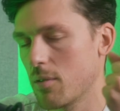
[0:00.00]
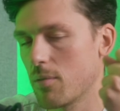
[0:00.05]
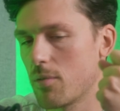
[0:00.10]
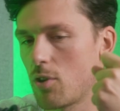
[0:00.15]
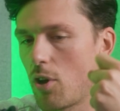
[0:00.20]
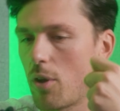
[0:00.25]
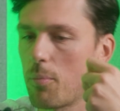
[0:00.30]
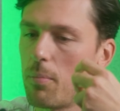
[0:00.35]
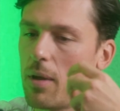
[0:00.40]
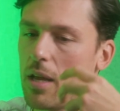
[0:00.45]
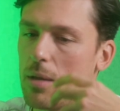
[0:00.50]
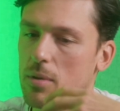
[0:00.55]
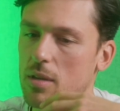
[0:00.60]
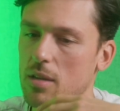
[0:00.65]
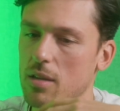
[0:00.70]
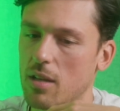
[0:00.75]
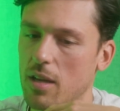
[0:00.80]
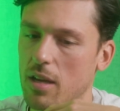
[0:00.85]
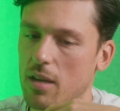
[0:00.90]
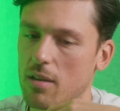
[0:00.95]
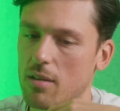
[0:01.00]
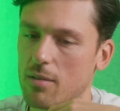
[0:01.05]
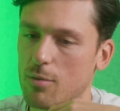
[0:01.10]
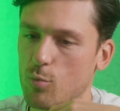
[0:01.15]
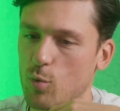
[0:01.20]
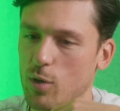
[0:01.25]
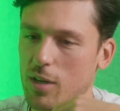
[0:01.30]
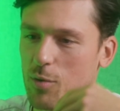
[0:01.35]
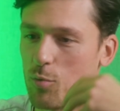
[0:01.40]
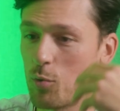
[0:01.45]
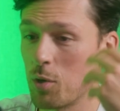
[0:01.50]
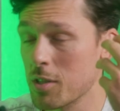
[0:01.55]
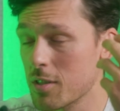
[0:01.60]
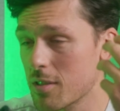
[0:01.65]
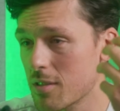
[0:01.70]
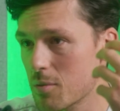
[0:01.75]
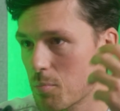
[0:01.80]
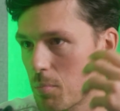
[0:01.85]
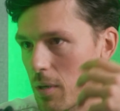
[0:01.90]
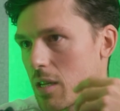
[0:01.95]
Not maybe like what I
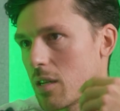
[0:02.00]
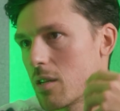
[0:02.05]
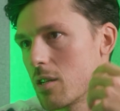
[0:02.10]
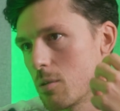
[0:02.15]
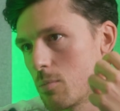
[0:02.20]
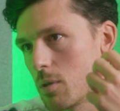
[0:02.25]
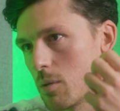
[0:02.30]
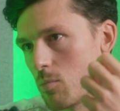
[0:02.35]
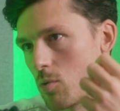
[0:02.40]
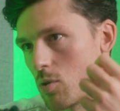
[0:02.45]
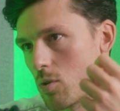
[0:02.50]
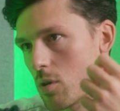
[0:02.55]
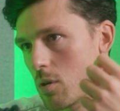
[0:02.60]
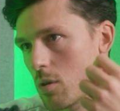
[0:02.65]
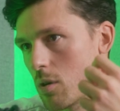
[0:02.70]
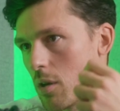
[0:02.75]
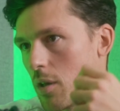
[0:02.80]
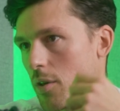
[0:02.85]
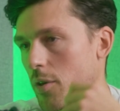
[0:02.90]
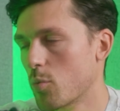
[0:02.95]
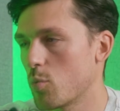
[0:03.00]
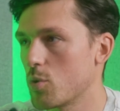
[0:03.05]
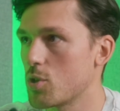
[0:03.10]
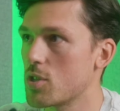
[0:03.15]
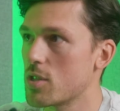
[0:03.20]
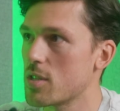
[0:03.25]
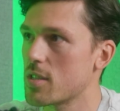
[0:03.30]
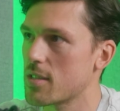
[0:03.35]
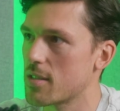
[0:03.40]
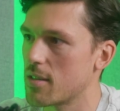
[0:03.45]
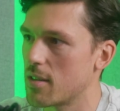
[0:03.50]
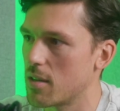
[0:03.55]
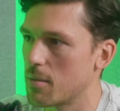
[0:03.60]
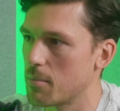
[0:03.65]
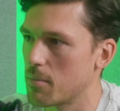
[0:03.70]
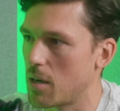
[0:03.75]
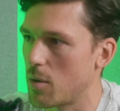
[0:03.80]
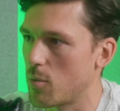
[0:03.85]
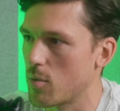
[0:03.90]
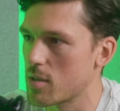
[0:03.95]
wanted, but a little bit more, which is,
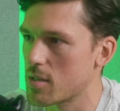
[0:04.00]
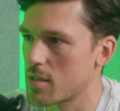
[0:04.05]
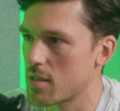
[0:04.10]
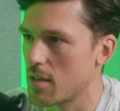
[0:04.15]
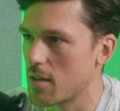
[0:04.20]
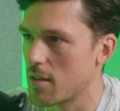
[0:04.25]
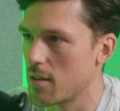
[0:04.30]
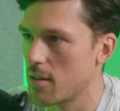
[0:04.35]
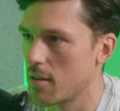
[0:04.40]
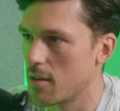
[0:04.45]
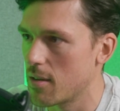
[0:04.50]
I would say,